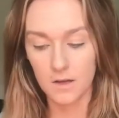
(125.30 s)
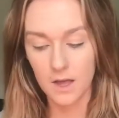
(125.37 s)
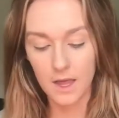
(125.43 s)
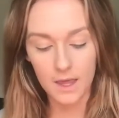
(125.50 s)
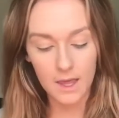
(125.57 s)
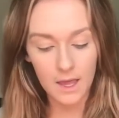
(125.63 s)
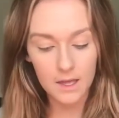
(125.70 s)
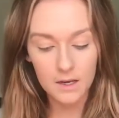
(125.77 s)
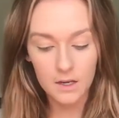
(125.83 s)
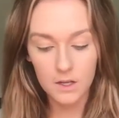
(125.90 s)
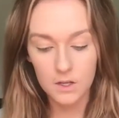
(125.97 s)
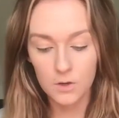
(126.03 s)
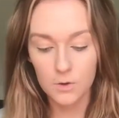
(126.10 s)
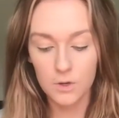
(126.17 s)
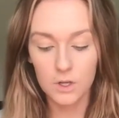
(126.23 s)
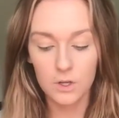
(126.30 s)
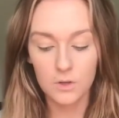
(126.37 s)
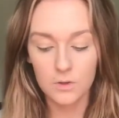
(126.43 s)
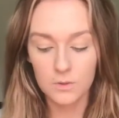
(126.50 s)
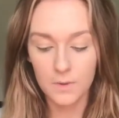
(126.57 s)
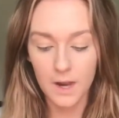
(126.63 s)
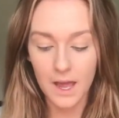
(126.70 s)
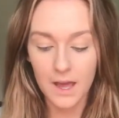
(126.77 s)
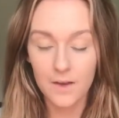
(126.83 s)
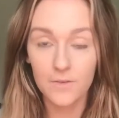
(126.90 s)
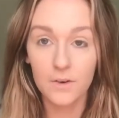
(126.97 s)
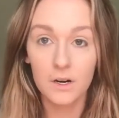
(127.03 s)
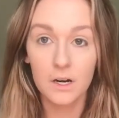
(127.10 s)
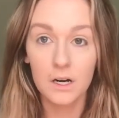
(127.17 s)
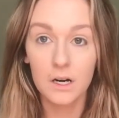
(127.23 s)
Again, you can use
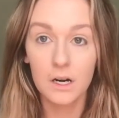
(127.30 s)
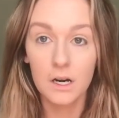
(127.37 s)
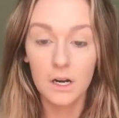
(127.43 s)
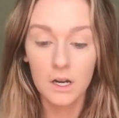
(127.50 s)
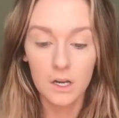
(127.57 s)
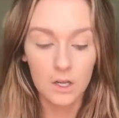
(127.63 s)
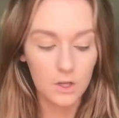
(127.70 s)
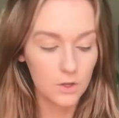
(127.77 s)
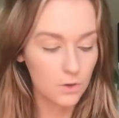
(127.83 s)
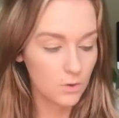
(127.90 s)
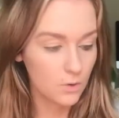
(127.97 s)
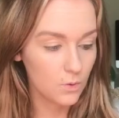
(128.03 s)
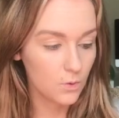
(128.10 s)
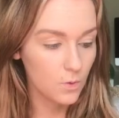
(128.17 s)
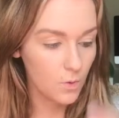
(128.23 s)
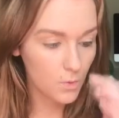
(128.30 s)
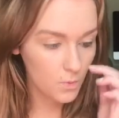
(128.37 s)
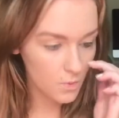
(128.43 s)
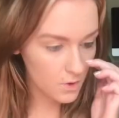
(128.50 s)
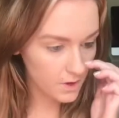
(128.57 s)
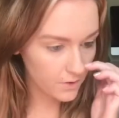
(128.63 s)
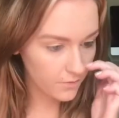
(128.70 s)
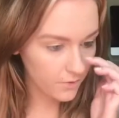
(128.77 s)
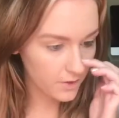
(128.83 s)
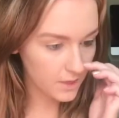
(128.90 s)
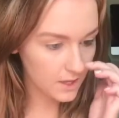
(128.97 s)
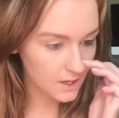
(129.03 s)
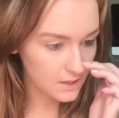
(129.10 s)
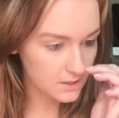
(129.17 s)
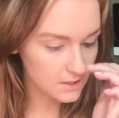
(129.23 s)
whatever you want for
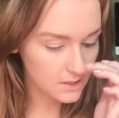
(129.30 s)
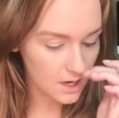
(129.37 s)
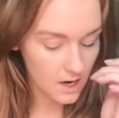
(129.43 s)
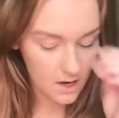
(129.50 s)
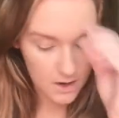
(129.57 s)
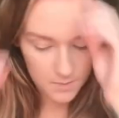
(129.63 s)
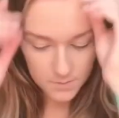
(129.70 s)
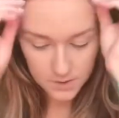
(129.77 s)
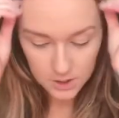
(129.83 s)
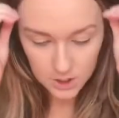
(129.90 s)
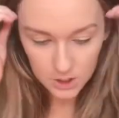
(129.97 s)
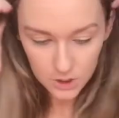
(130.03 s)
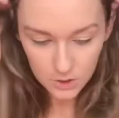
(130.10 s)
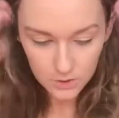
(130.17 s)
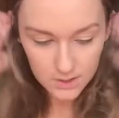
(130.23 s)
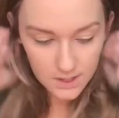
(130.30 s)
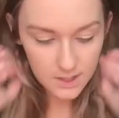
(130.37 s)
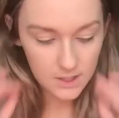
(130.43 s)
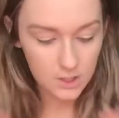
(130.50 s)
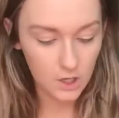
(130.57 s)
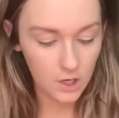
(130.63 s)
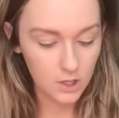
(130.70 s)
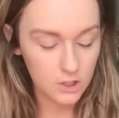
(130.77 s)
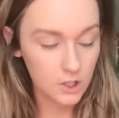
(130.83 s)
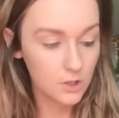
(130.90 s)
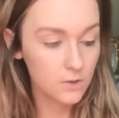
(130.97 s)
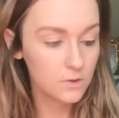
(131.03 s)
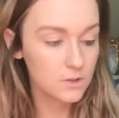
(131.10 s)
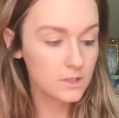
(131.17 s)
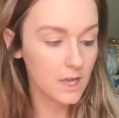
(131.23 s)
this, just using the darker
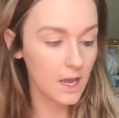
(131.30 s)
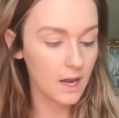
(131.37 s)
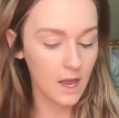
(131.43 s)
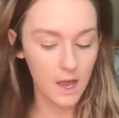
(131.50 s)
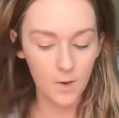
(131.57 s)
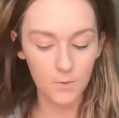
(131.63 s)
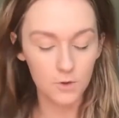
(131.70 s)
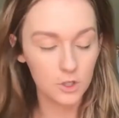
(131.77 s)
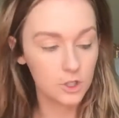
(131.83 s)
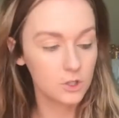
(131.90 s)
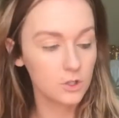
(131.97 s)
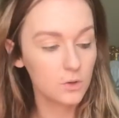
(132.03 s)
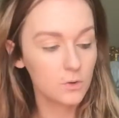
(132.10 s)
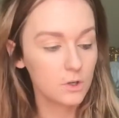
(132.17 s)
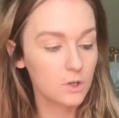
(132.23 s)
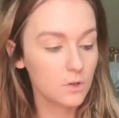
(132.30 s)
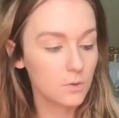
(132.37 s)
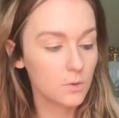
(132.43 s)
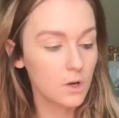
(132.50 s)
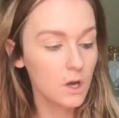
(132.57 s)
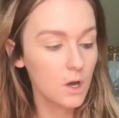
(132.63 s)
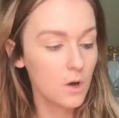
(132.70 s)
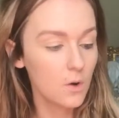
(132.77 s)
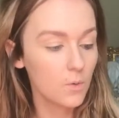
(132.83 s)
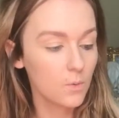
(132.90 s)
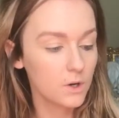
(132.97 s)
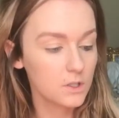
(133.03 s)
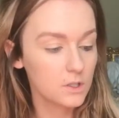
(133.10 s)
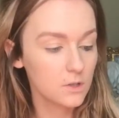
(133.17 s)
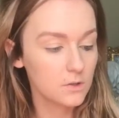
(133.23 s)
tones, and I will show you
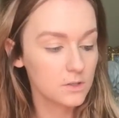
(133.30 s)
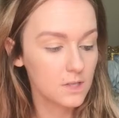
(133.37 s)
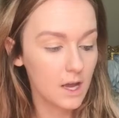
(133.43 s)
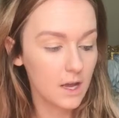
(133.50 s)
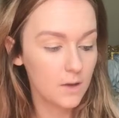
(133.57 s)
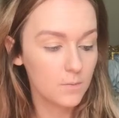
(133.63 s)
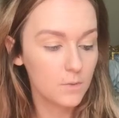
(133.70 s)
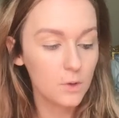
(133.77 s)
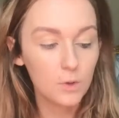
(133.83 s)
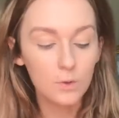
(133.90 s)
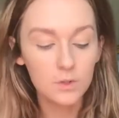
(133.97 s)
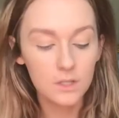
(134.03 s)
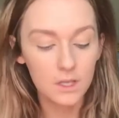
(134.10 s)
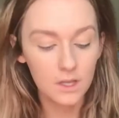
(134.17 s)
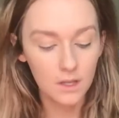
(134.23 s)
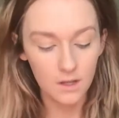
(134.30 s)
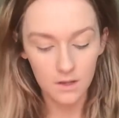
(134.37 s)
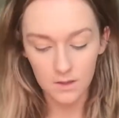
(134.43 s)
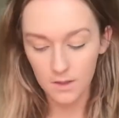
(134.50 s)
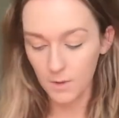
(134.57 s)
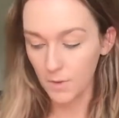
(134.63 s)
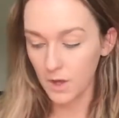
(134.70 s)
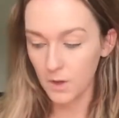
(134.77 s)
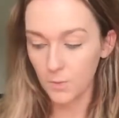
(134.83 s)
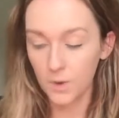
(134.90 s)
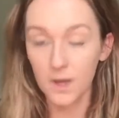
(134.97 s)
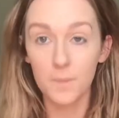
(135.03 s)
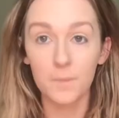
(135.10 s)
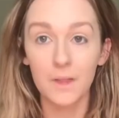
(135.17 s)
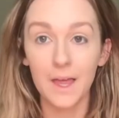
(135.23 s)
what tones I'm using. That way we
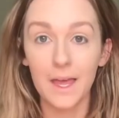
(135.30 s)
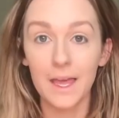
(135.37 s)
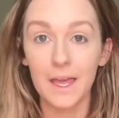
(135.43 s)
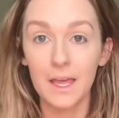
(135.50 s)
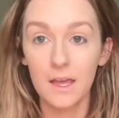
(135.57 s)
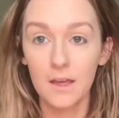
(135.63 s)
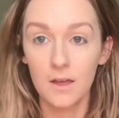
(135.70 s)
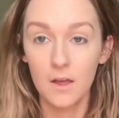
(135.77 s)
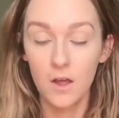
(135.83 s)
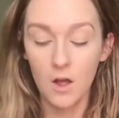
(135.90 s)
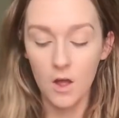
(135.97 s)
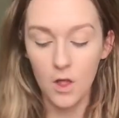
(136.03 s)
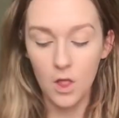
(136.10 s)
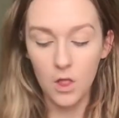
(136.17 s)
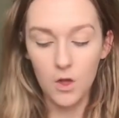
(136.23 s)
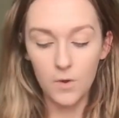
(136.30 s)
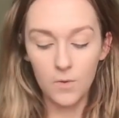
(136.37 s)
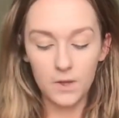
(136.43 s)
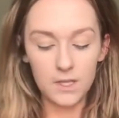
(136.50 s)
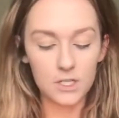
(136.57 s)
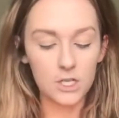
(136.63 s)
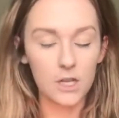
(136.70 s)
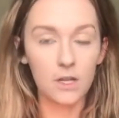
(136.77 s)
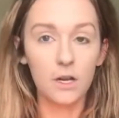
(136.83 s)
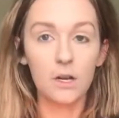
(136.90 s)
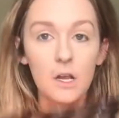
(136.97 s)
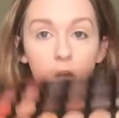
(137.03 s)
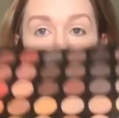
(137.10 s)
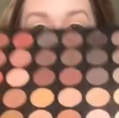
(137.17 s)
can play along with each other.